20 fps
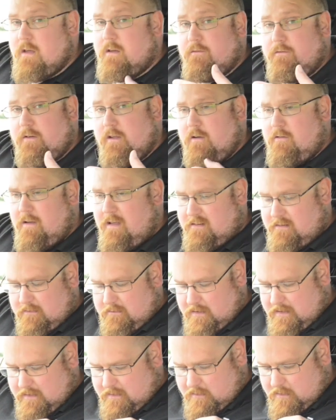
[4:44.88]
for your
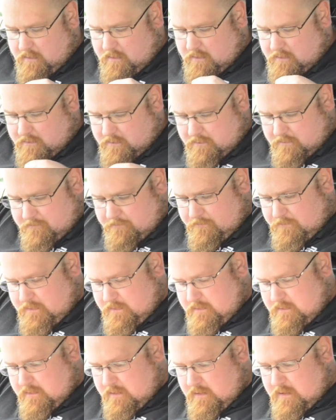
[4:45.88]
SD card.
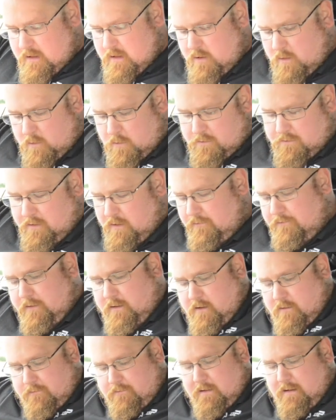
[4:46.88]
Also
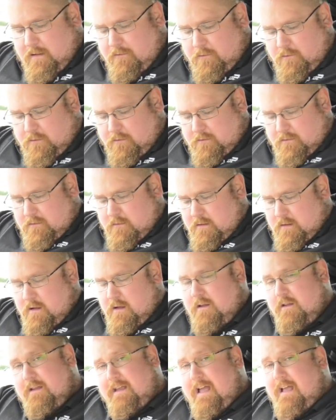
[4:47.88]
for comfort levels,
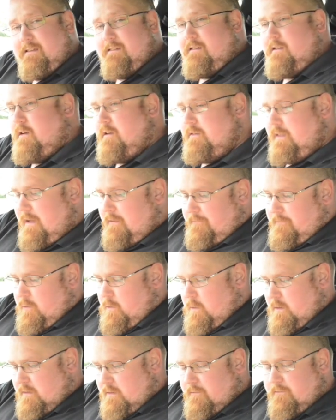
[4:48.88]
you can slide that
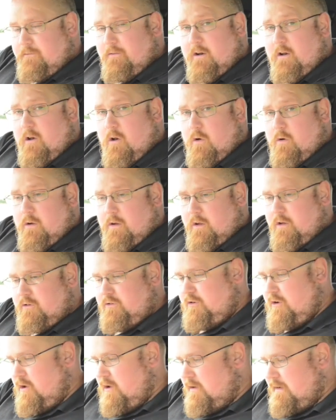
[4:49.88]
forward for longer
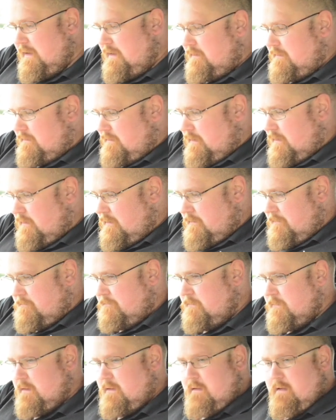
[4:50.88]
journeys.
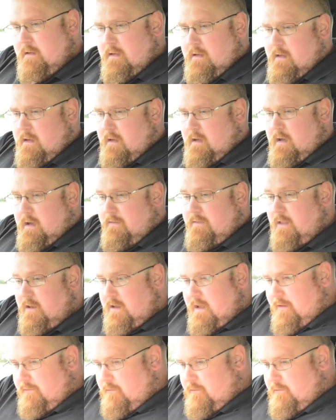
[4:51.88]
And then you have